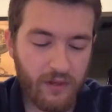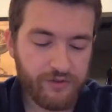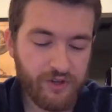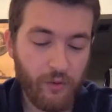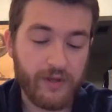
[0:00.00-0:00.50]

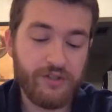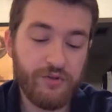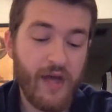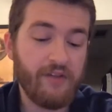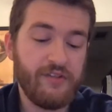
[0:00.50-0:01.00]
So in
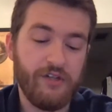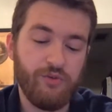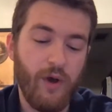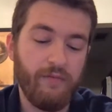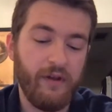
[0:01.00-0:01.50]

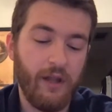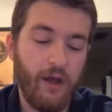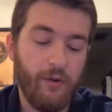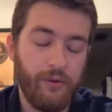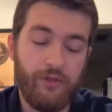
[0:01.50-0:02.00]
2012
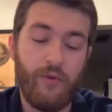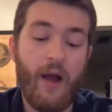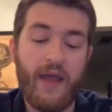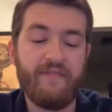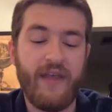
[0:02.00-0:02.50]
alone,
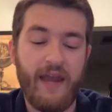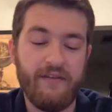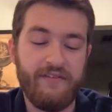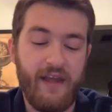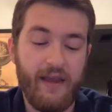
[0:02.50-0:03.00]
throughout
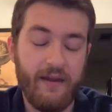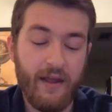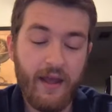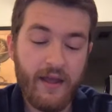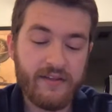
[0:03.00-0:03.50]
Afghanistan,
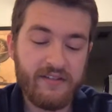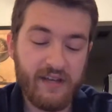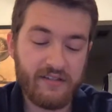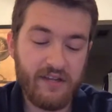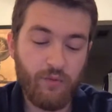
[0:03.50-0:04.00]

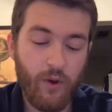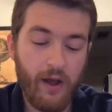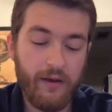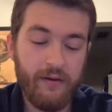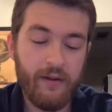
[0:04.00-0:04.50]

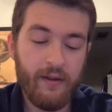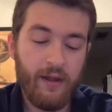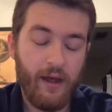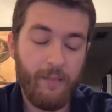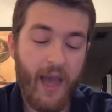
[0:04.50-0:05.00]
61
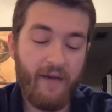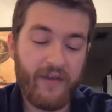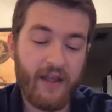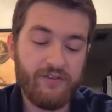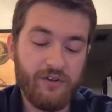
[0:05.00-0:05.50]
um,
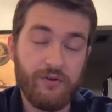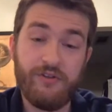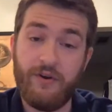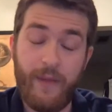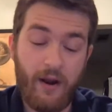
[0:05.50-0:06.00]
Afghan soldiers
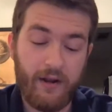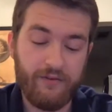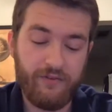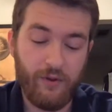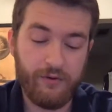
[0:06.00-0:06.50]
and American
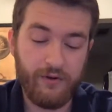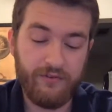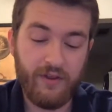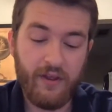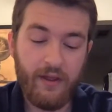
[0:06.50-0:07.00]

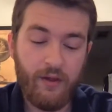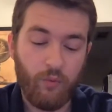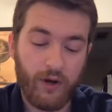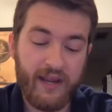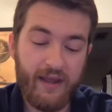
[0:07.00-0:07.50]
soldiers
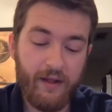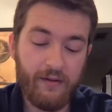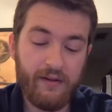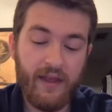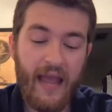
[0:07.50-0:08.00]
were
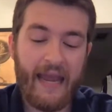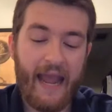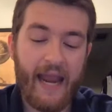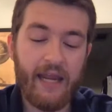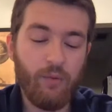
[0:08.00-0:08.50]
killed and
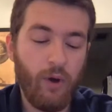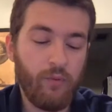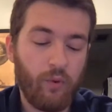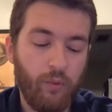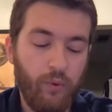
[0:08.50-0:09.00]

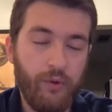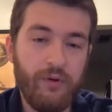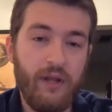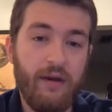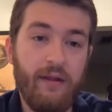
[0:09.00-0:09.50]
81 were
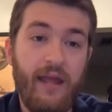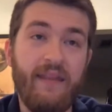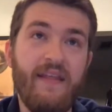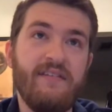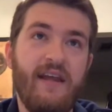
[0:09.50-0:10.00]
wounded
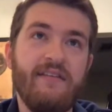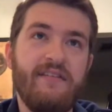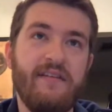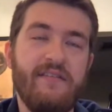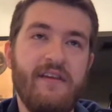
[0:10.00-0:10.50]
in these
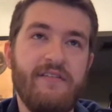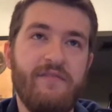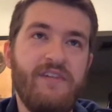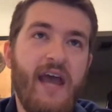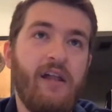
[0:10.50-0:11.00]
instances
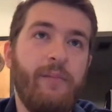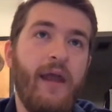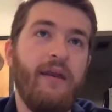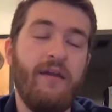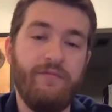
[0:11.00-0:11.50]
of
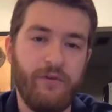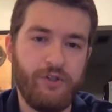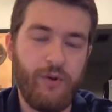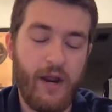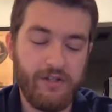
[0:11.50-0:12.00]
Taliban
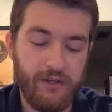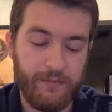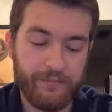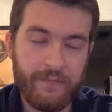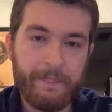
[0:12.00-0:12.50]
infiltration.
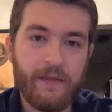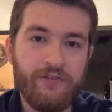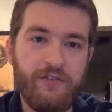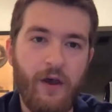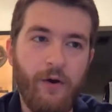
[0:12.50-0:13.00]

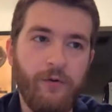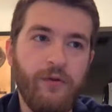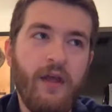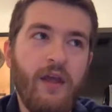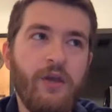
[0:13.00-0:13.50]

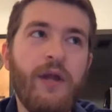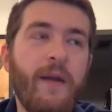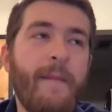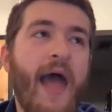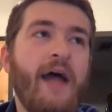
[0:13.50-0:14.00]
So you can
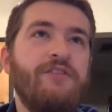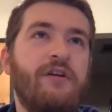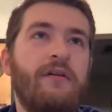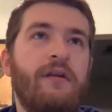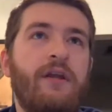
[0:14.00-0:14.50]

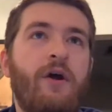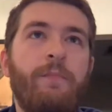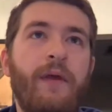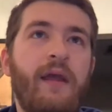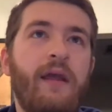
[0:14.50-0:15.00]
imagine, you know,
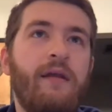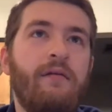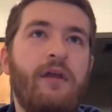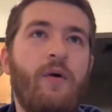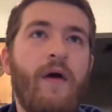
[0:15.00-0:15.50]

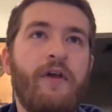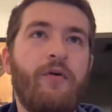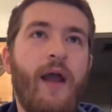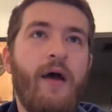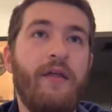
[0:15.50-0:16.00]
being, you know, on the
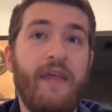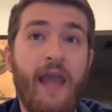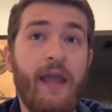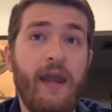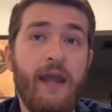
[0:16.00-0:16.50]
ground in the
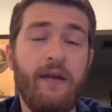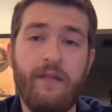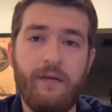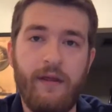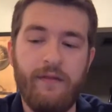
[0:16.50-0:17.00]
ANA and in
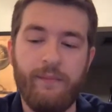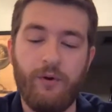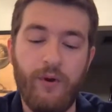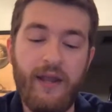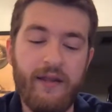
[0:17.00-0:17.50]
the, in the
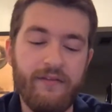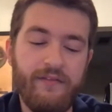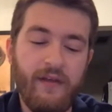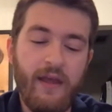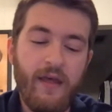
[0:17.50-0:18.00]

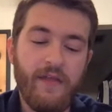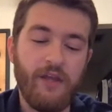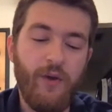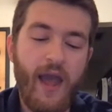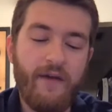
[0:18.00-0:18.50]
Marines, that
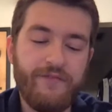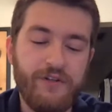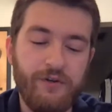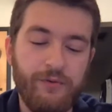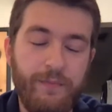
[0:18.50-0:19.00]
you have
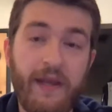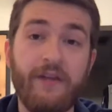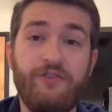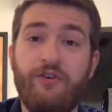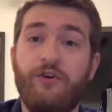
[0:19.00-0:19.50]
to be
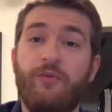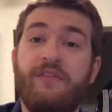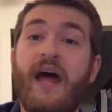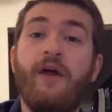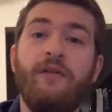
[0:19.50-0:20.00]
concerned with
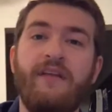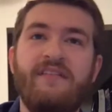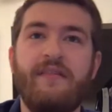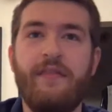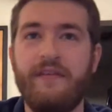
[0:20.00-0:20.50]
not only
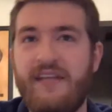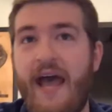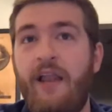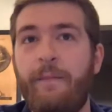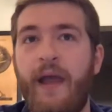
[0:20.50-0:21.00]
the
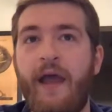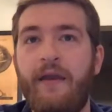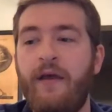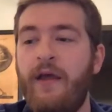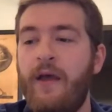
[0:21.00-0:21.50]

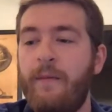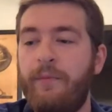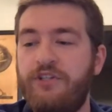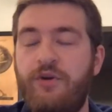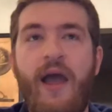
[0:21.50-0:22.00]
Taliban,
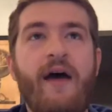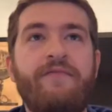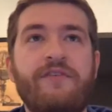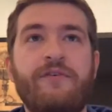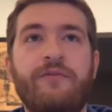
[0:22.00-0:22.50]
but you
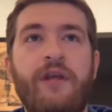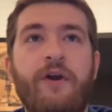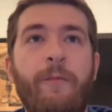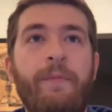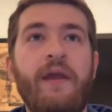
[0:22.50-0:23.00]
have to, you
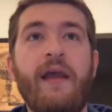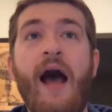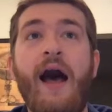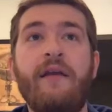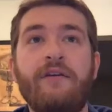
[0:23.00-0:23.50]
know, be
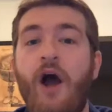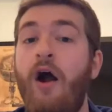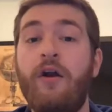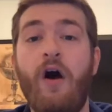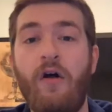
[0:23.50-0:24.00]
on
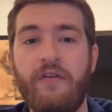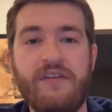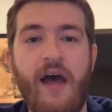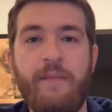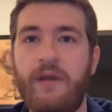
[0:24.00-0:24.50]
guard all the
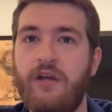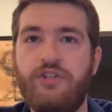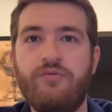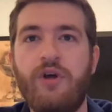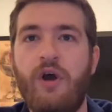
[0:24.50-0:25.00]
time because
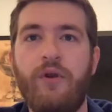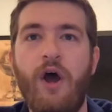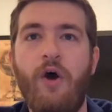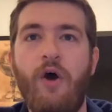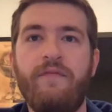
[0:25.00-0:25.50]
you don't
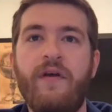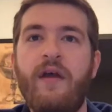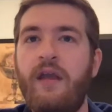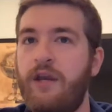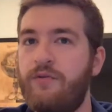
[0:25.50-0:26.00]
know if,
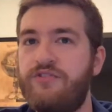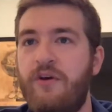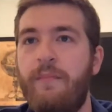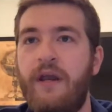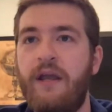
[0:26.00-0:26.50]
you know,
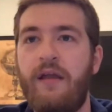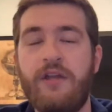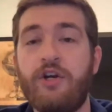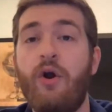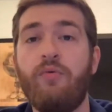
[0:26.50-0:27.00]
somebody
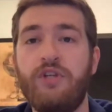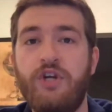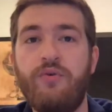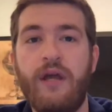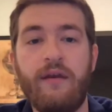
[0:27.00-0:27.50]
in your own
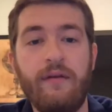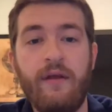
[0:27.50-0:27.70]
unit